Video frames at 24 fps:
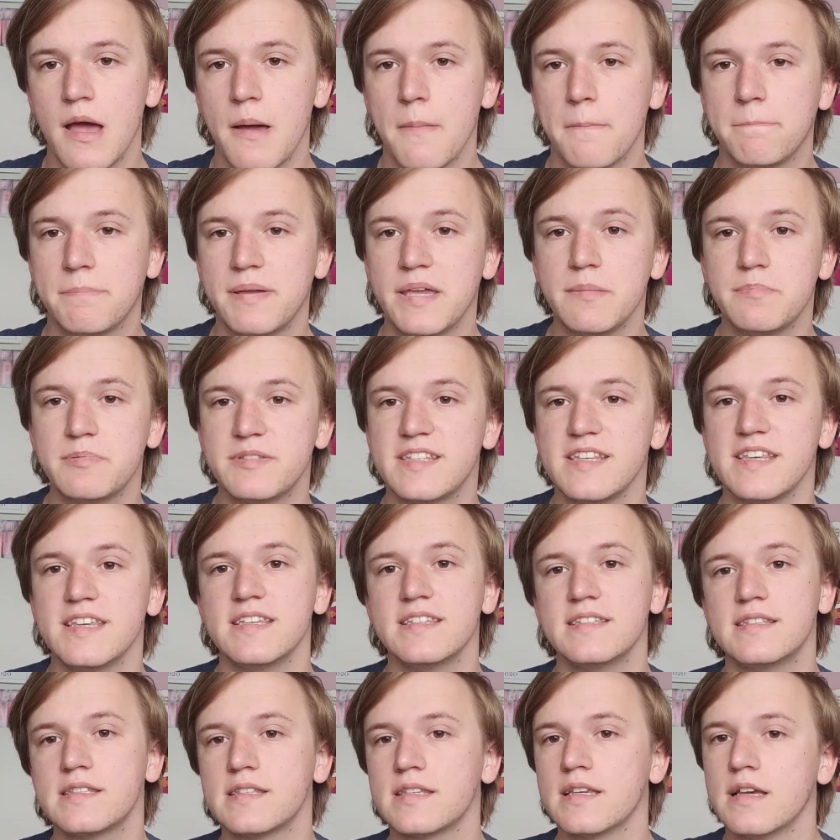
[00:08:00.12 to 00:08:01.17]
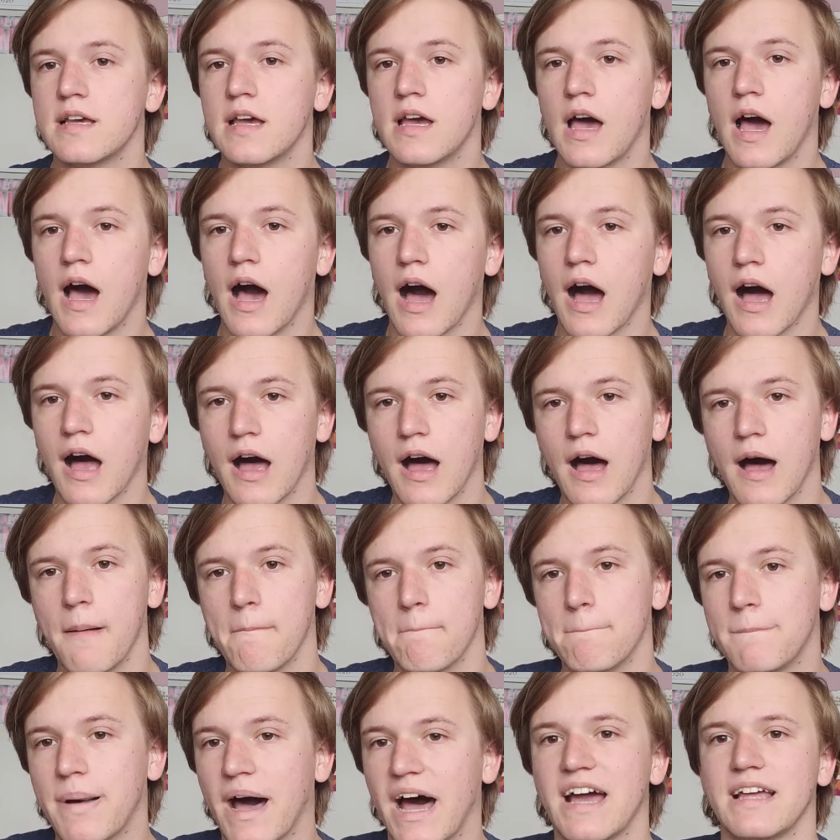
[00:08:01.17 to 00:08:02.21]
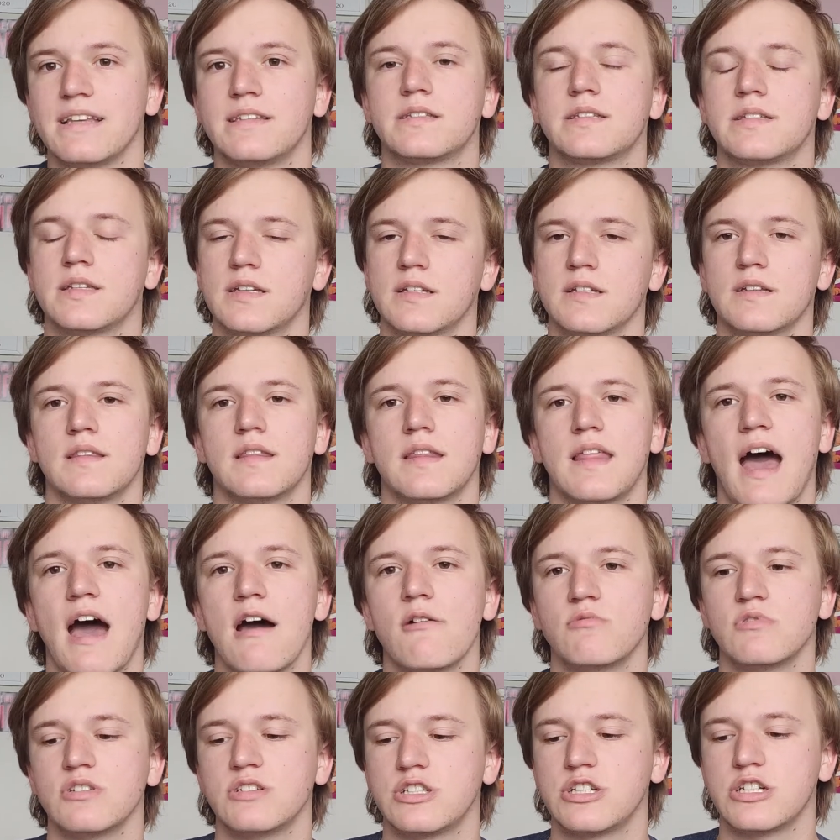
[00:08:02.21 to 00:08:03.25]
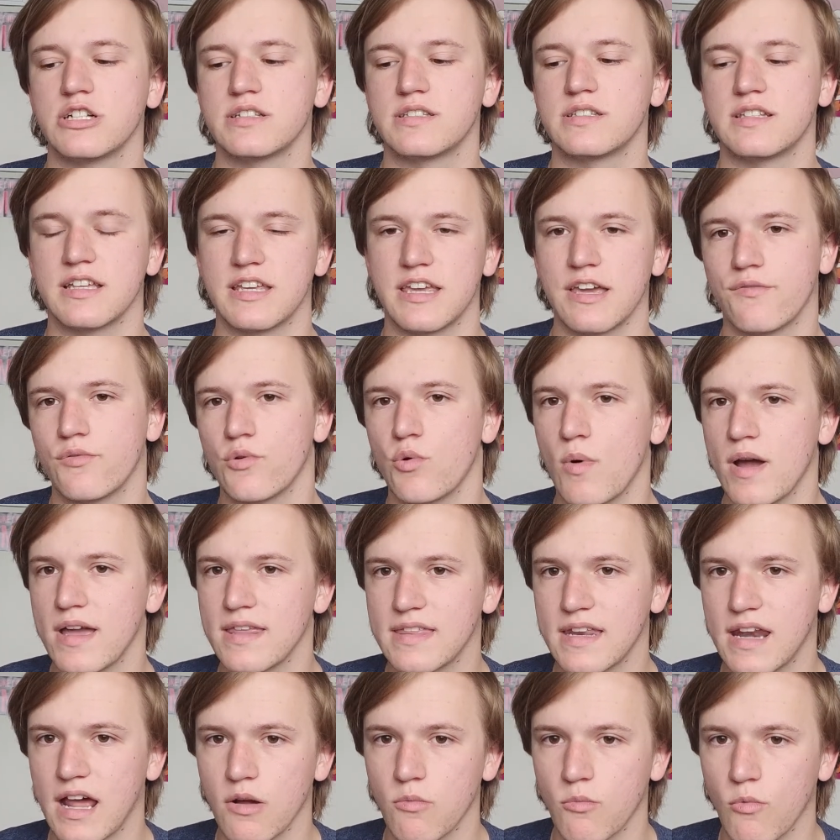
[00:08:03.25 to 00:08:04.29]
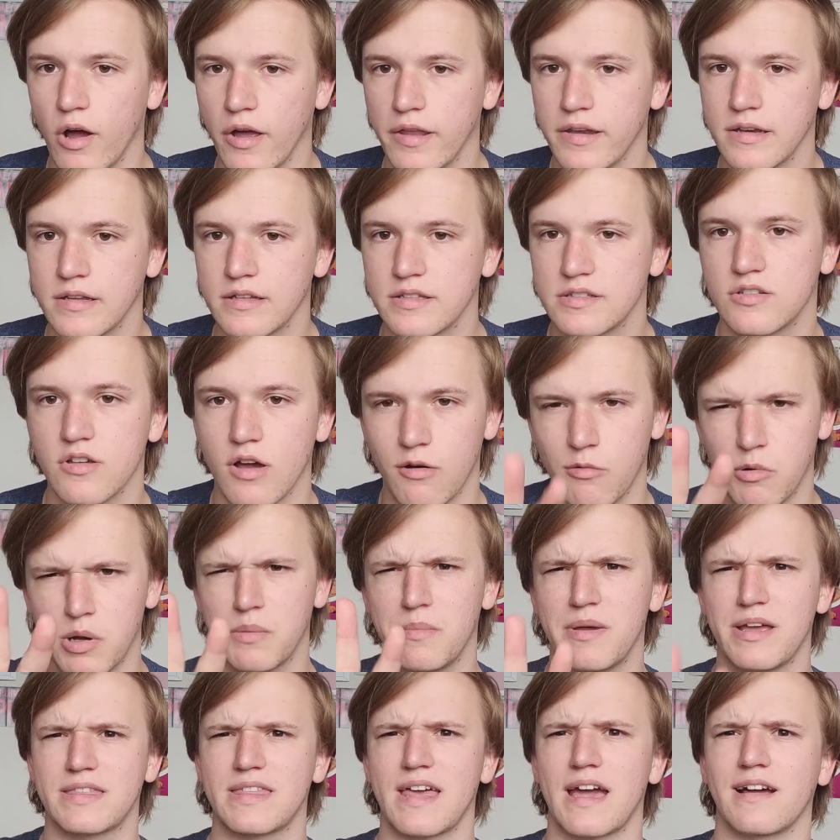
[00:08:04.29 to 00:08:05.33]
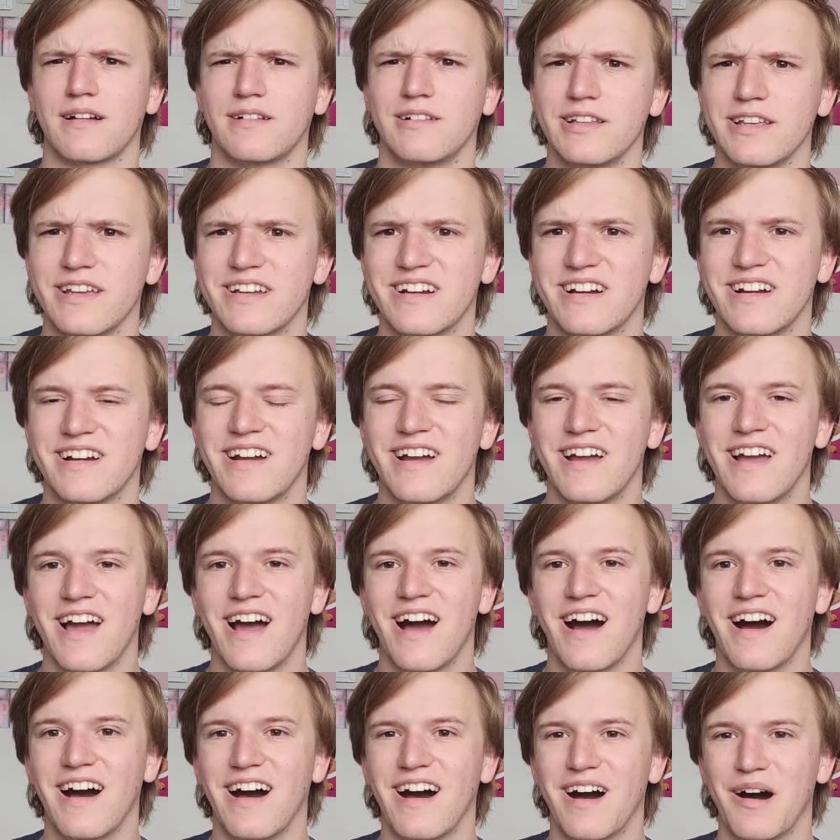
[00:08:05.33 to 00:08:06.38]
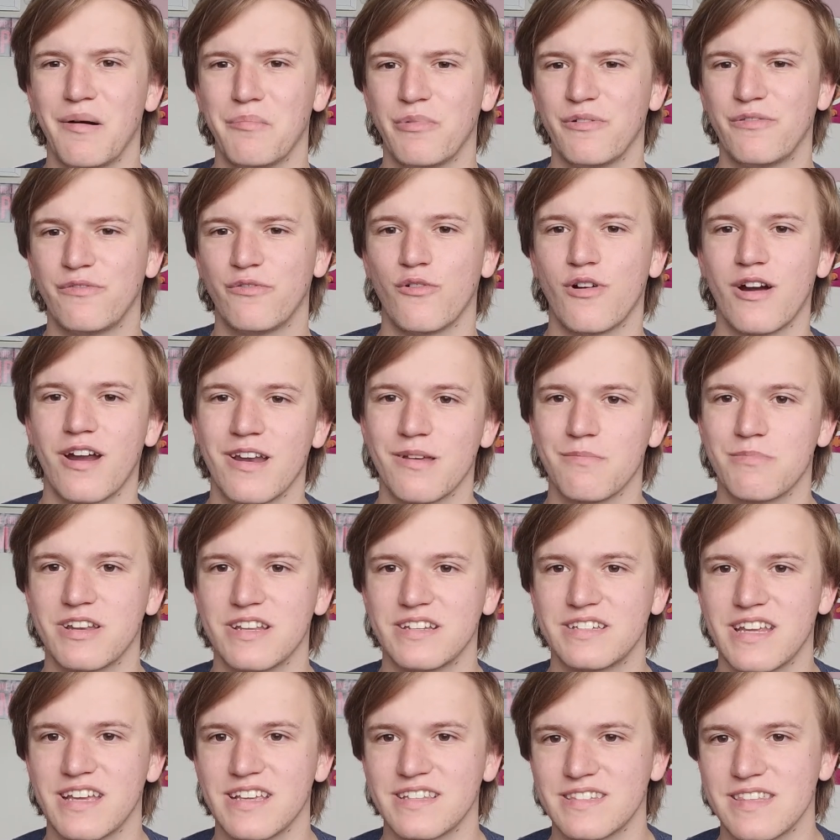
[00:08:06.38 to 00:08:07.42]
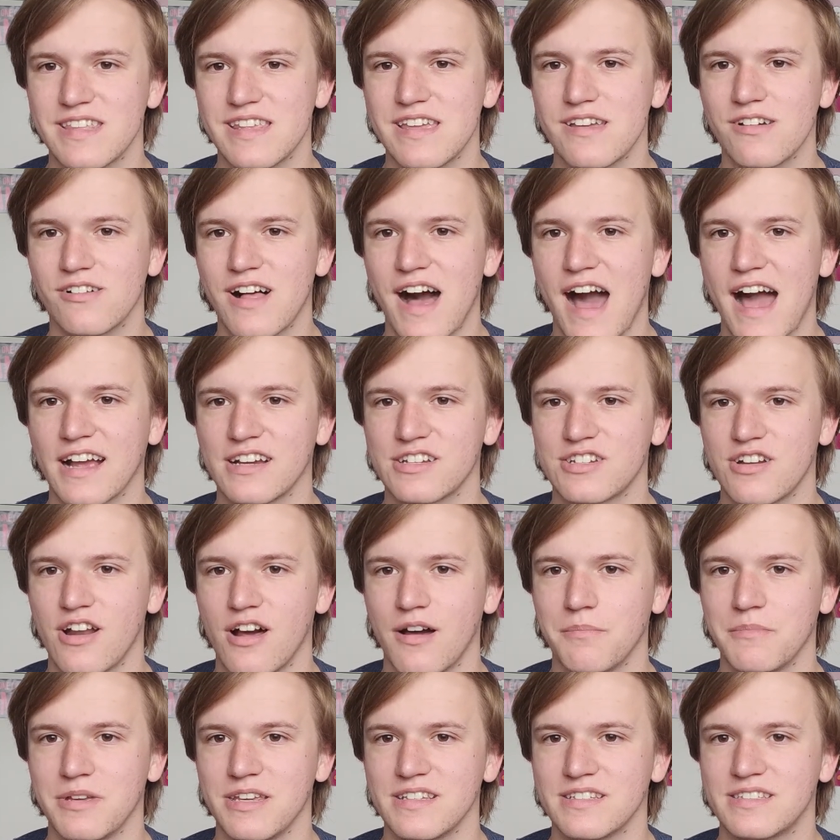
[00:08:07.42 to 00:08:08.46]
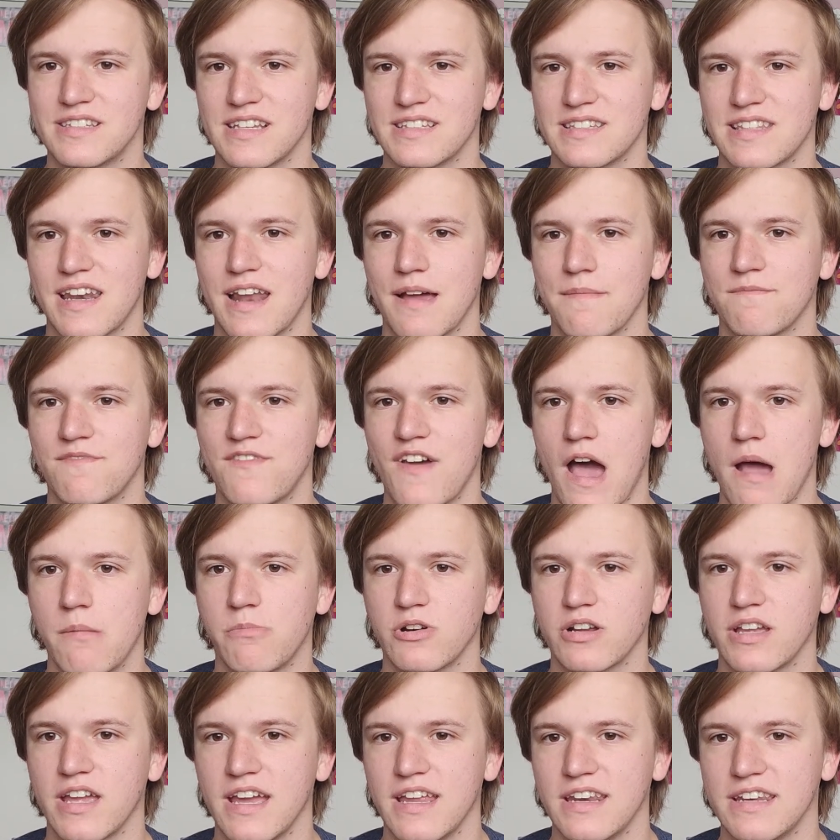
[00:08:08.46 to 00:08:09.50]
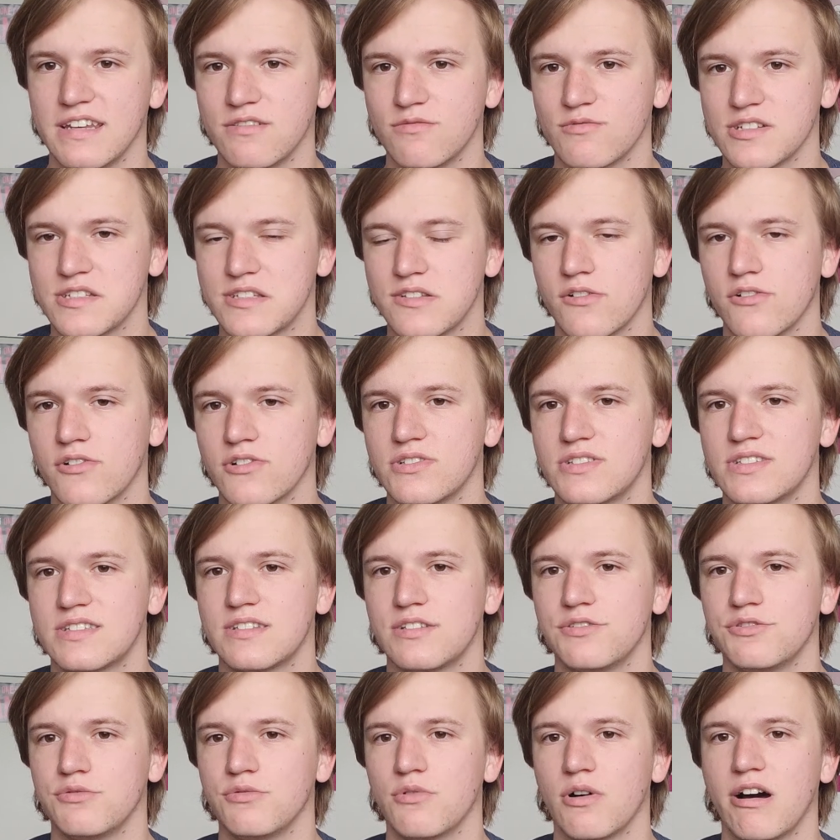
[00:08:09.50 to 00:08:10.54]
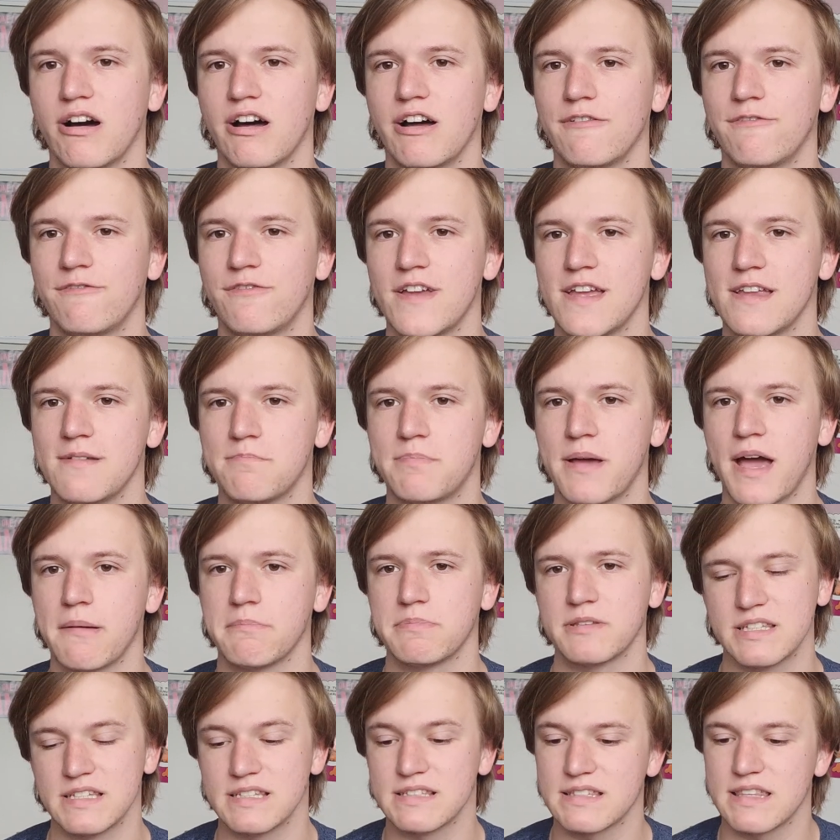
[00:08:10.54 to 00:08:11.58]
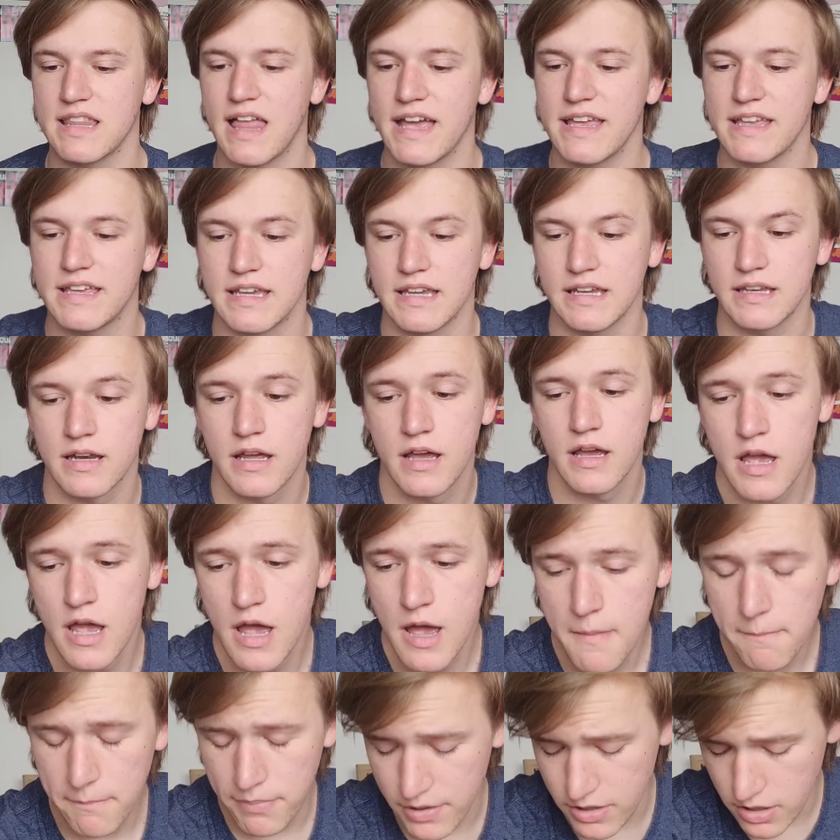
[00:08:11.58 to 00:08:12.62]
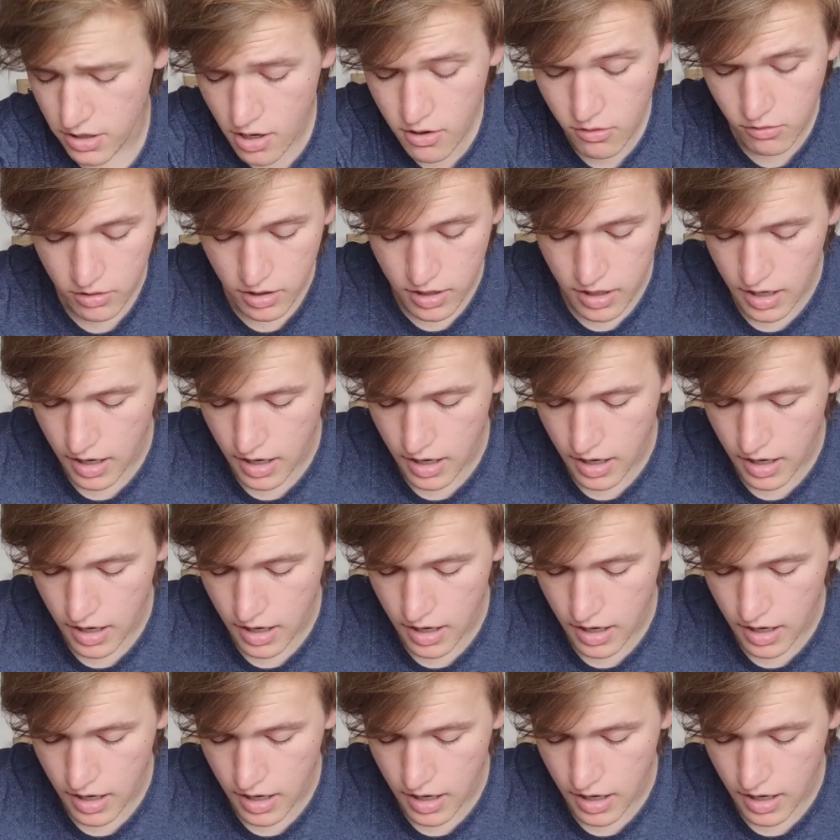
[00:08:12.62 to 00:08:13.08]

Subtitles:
Peepsies, but that was just a giveaway that I won. So I want to make that clear before anybody takes legal action on me, says that I'm fabricating results to fit Pepsi's liking. But no,